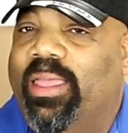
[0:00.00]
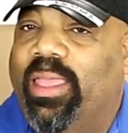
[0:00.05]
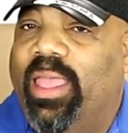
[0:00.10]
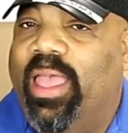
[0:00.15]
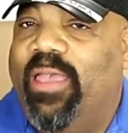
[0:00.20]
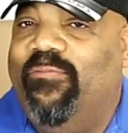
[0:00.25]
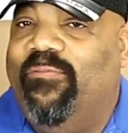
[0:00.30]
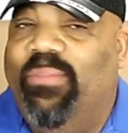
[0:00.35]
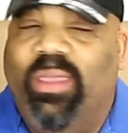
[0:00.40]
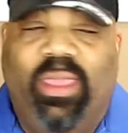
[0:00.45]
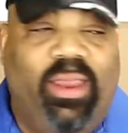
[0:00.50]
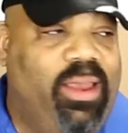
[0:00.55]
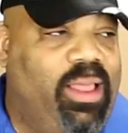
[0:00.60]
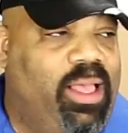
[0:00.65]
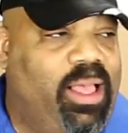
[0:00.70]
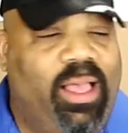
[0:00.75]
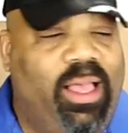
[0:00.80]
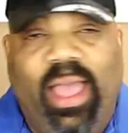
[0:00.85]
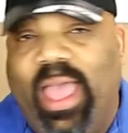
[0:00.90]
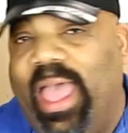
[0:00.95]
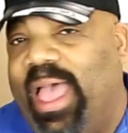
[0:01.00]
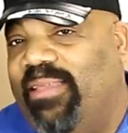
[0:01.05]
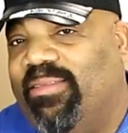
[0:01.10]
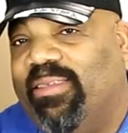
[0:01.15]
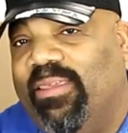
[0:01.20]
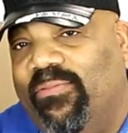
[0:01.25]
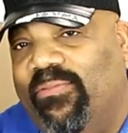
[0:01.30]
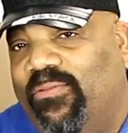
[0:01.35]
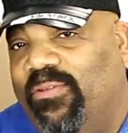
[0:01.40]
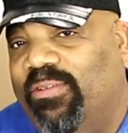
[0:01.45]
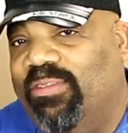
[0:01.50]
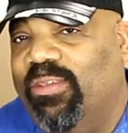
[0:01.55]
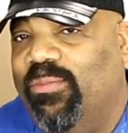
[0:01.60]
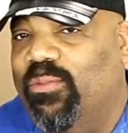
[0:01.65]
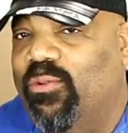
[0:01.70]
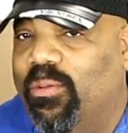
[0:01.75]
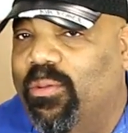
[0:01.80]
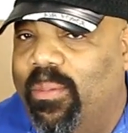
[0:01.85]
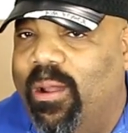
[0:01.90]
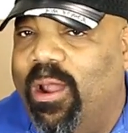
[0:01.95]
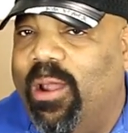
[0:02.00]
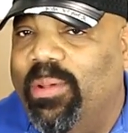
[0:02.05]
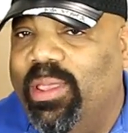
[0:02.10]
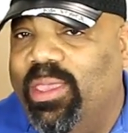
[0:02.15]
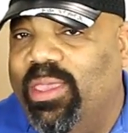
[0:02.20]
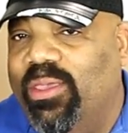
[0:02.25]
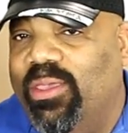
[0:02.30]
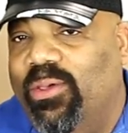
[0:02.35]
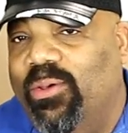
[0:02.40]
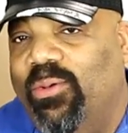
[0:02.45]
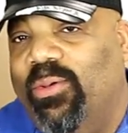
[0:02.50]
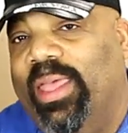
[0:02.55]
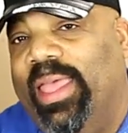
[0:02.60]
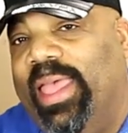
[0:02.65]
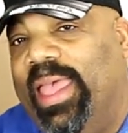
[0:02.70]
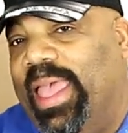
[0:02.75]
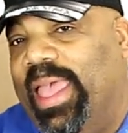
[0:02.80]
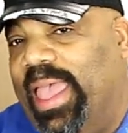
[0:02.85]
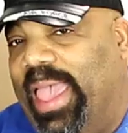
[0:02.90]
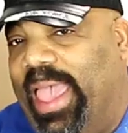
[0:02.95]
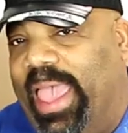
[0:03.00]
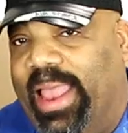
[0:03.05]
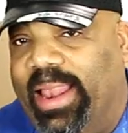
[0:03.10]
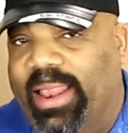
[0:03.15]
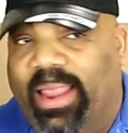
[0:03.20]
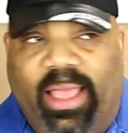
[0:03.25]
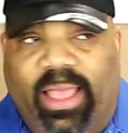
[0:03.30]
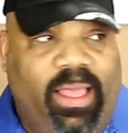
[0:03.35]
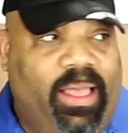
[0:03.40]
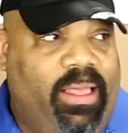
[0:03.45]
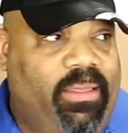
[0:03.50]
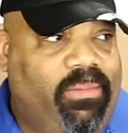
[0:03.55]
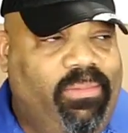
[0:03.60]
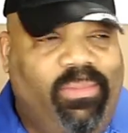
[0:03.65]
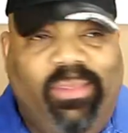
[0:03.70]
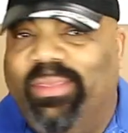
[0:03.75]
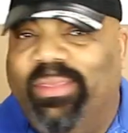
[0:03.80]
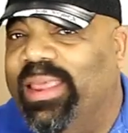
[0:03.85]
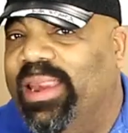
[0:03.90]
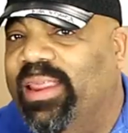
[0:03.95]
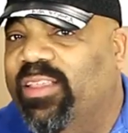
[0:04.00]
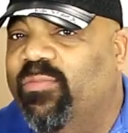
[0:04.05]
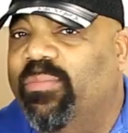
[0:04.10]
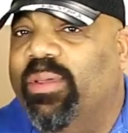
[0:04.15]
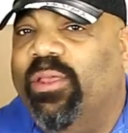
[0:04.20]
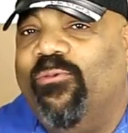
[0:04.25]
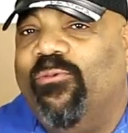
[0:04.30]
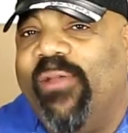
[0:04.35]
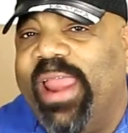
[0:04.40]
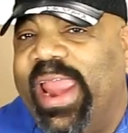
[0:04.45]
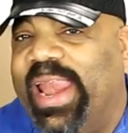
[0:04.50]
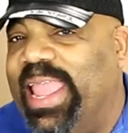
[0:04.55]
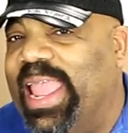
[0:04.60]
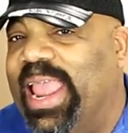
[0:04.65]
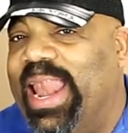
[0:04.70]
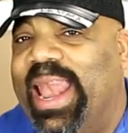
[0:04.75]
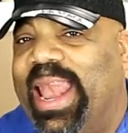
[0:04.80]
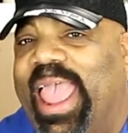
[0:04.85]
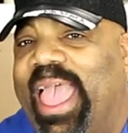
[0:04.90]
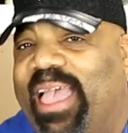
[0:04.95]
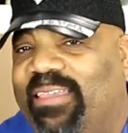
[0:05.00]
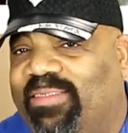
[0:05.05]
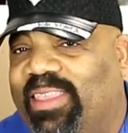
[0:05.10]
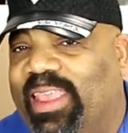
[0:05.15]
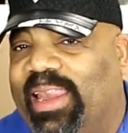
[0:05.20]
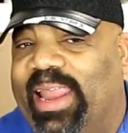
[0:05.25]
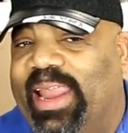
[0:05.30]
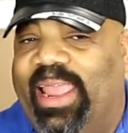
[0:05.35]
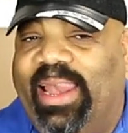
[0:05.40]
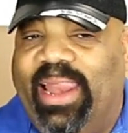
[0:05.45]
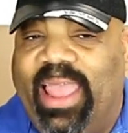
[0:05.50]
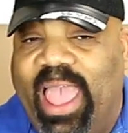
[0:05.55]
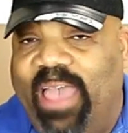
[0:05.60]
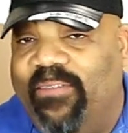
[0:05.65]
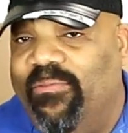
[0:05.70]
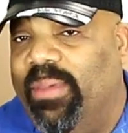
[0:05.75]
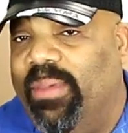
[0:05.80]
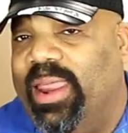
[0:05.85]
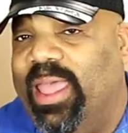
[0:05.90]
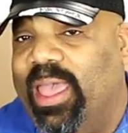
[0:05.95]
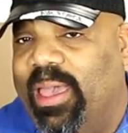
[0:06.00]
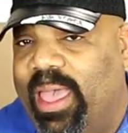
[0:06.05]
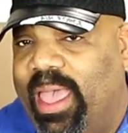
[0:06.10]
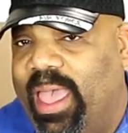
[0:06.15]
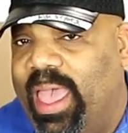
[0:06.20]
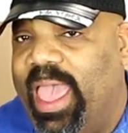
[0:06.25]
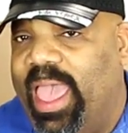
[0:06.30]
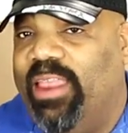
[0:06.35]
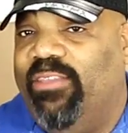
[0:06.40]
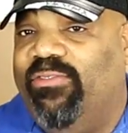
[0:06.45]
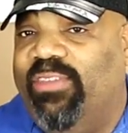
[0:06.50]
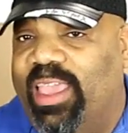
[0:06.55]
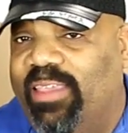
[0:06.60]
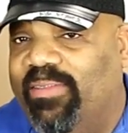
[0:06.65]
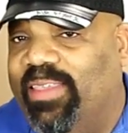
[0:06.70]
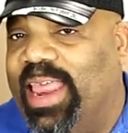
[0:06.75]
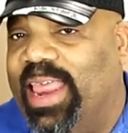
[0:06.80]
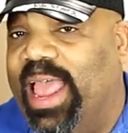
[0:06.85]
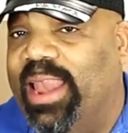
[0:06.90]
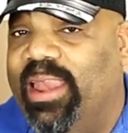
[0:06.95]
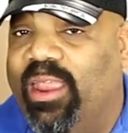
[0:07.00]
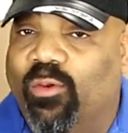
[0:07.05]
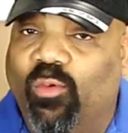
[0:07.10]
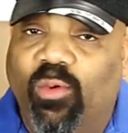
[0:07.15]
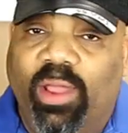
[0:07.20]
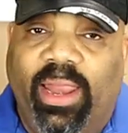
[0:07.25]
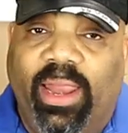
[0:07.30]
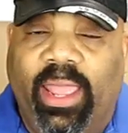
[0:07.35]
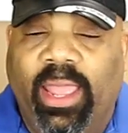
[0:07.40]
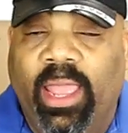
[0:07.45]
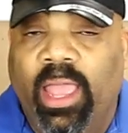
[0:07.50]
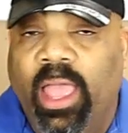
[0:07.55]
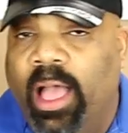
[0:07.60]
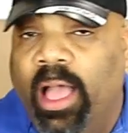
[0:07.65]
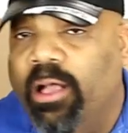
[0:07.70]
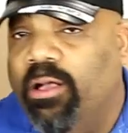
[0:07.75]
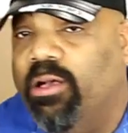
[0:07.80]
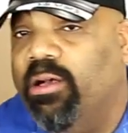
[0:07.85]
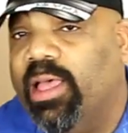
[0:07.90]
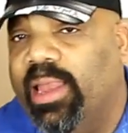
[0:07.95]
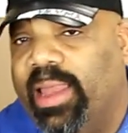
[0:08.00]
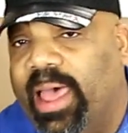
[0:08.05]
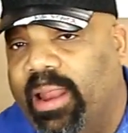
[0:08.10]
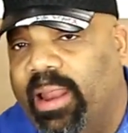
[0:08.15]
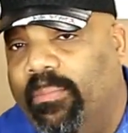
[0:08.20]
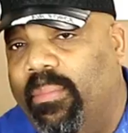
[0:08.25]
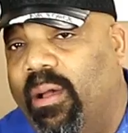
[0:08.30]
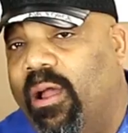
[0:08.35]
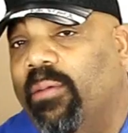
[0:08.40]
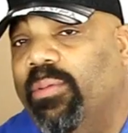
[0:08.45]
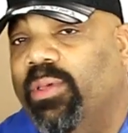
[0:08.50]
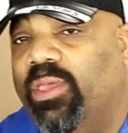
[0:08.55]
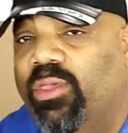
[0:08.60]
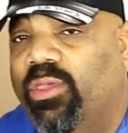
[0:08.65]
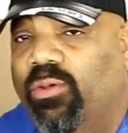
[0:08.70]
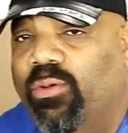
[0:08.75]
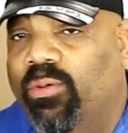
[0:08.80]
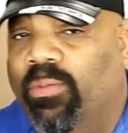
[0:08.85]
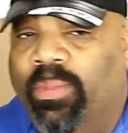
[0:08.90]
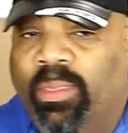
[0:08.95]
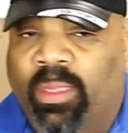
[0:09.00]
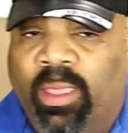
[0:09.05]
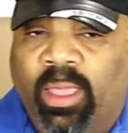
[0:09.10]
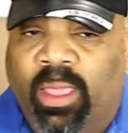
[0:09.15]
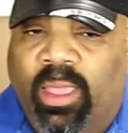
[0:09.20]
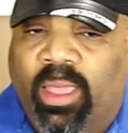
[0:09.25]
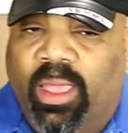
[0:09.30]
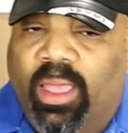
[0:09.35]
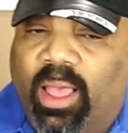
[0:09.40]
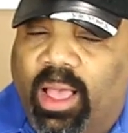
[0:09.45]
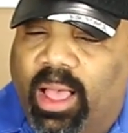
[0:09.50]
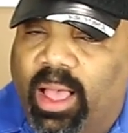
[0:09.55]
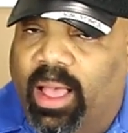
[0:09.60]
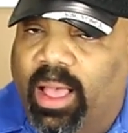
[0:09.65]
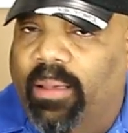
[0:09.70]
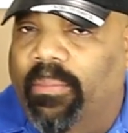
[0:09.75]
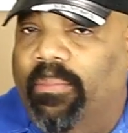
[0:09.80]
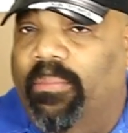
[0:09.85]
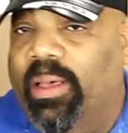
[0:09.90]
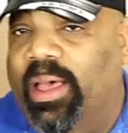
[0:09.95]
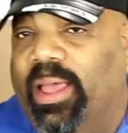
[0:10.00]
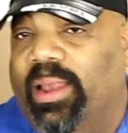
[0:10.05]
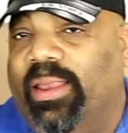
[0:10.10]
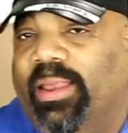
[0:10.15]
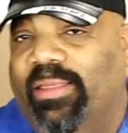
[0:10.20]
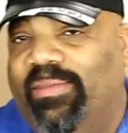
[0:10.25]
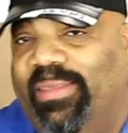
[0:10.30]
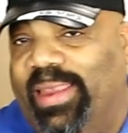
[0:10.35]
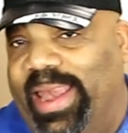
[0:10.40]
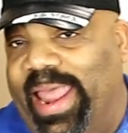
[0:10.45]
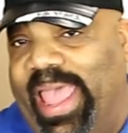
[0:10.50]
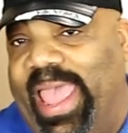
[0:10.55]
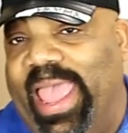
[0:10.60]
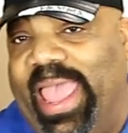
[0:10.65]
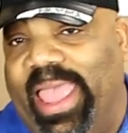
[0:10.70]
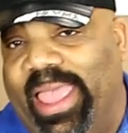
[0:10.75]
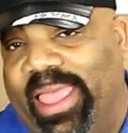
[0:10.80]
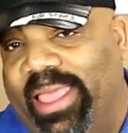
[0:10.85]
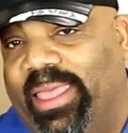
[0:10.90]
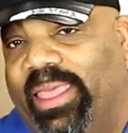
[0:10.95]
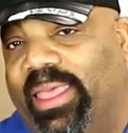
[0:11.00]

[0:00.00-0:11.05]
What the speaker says: have been asking for some more barbecue, and seeing it's been rainy and nasty lately, I haven't had a chance to get out there and really cook a lot of barbecue. But today